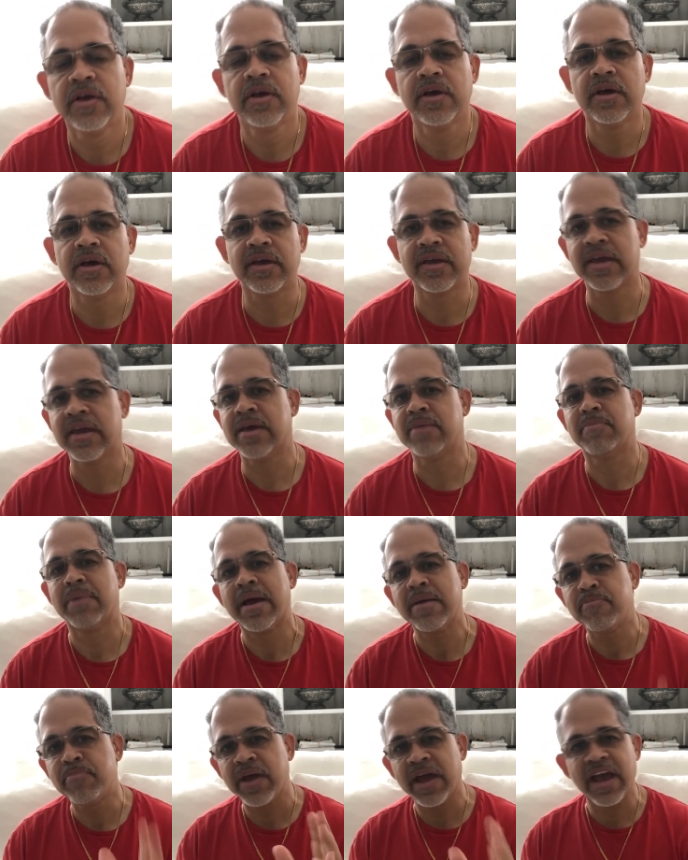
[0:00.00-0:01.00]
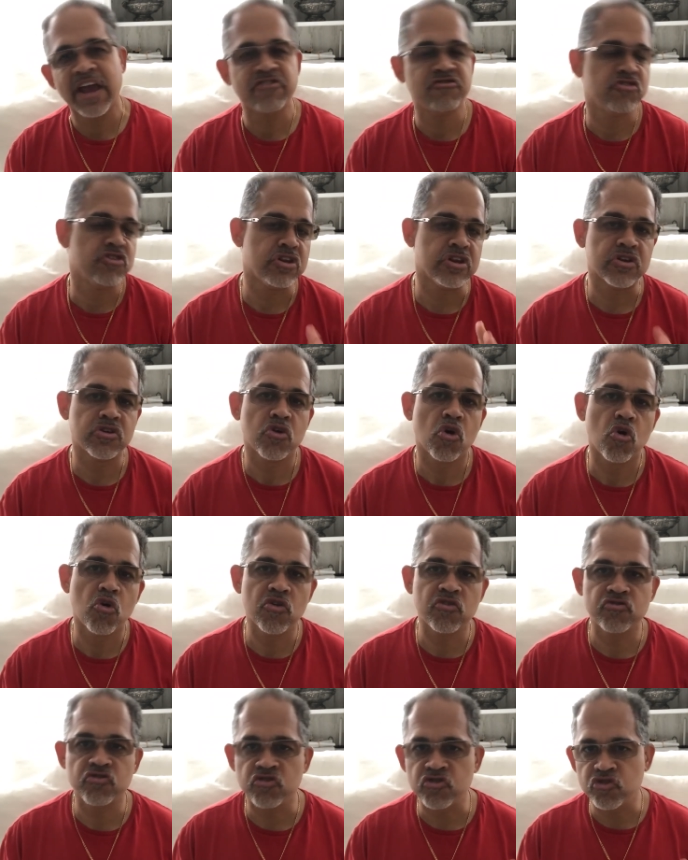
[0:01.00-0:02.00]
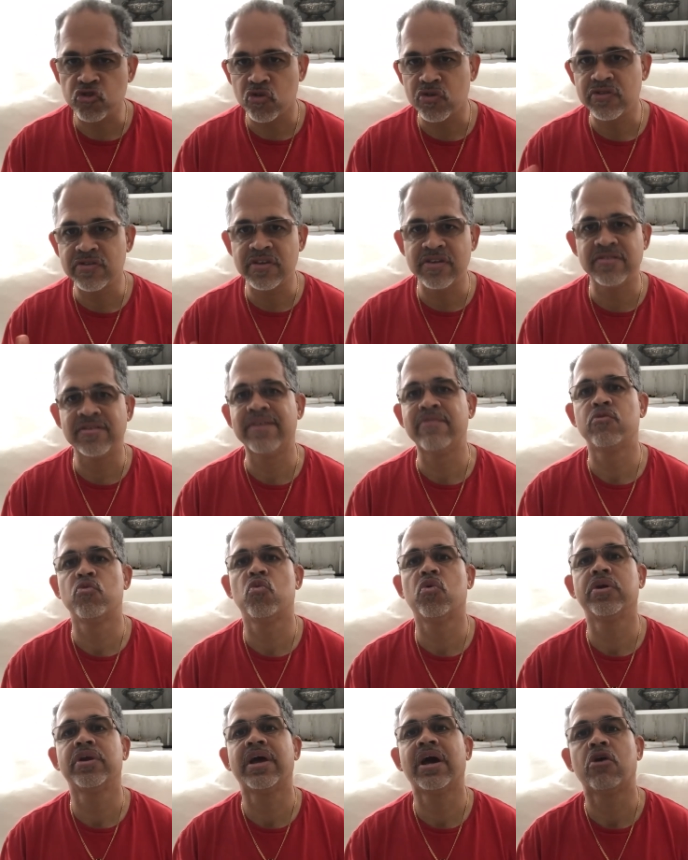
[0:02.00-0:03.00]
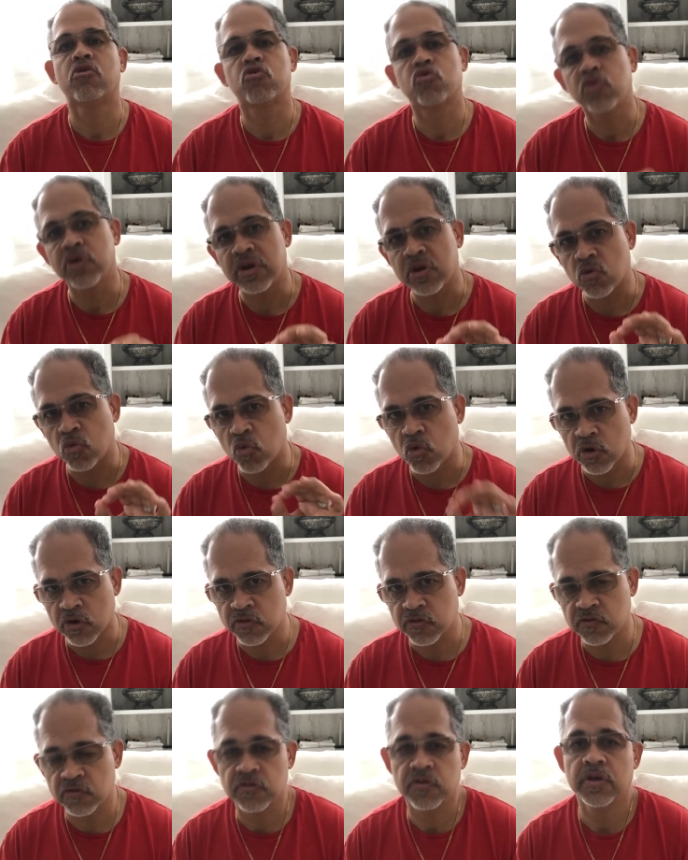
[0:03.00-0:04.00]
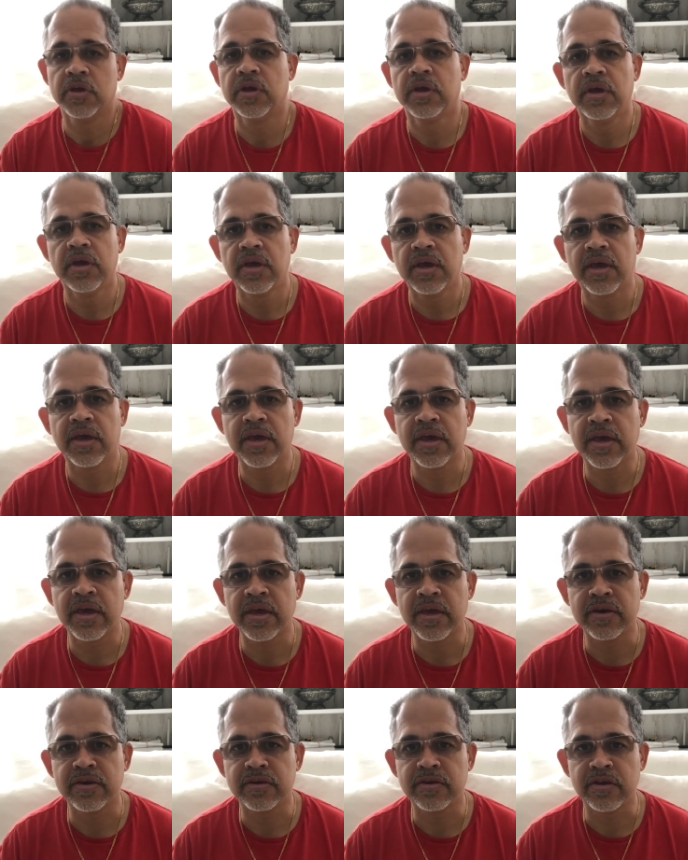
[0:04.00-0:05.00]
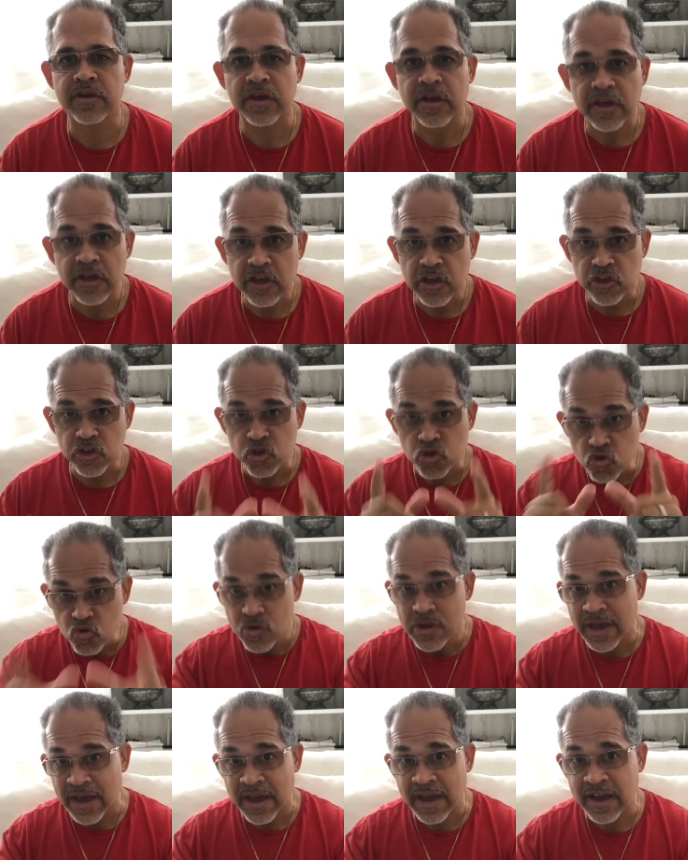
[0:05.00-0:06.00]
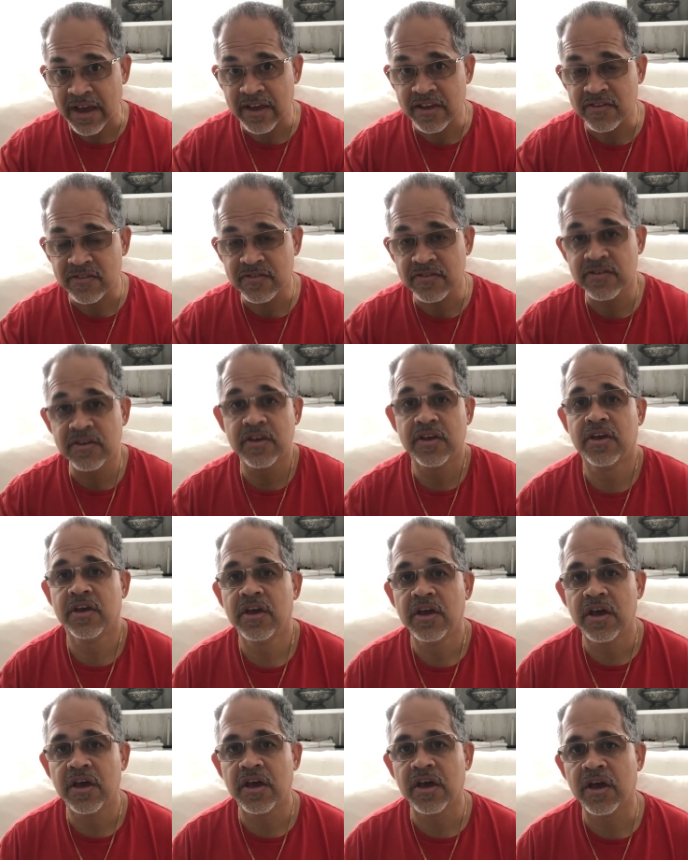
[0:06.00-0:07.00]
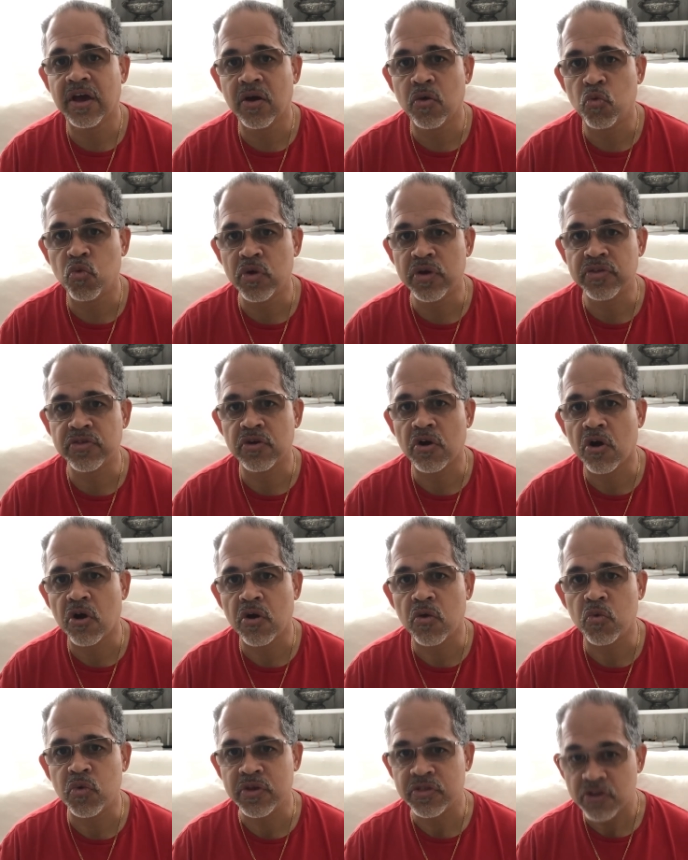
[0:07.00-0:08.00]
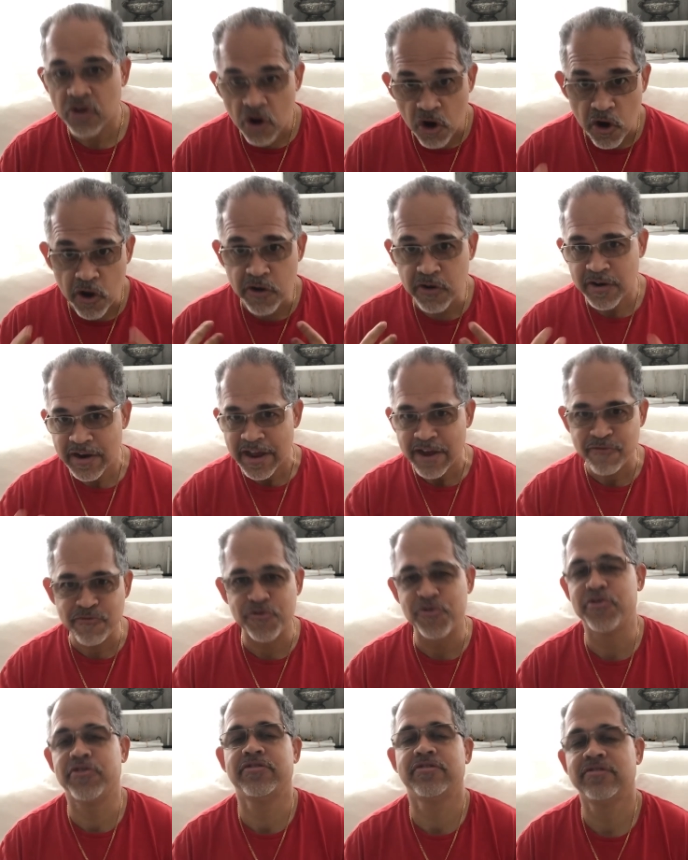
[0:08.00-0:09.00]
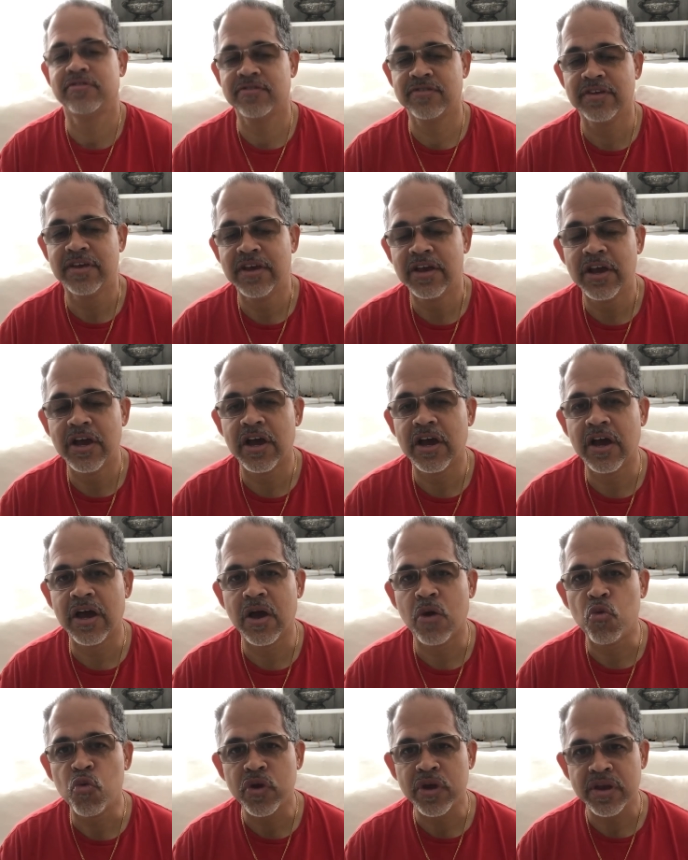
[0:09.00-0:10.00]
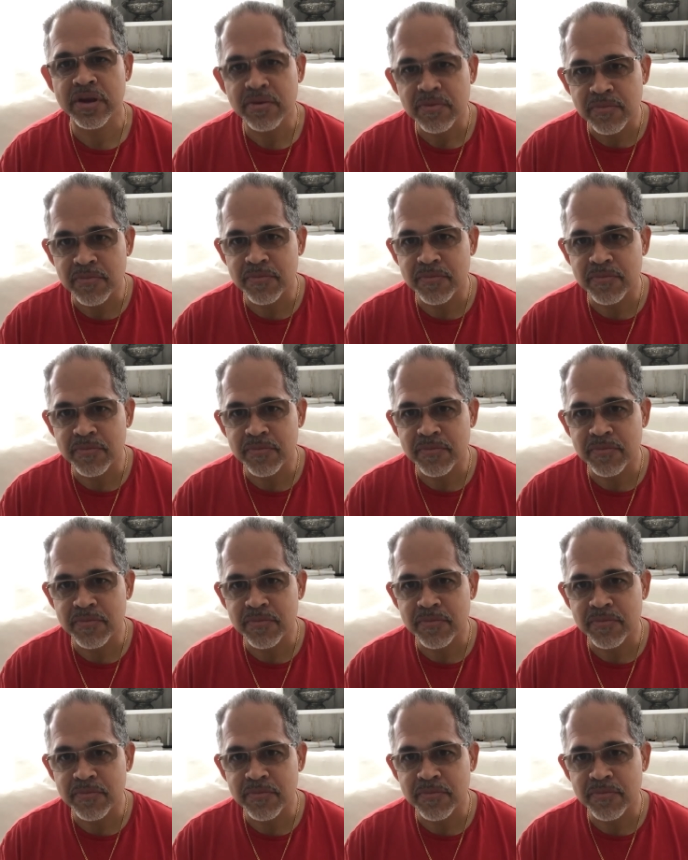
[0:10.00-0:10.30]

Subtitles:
Again, my passion and goal is to show and teach everyone how credit works. And you guys, with our efforts, we're gonna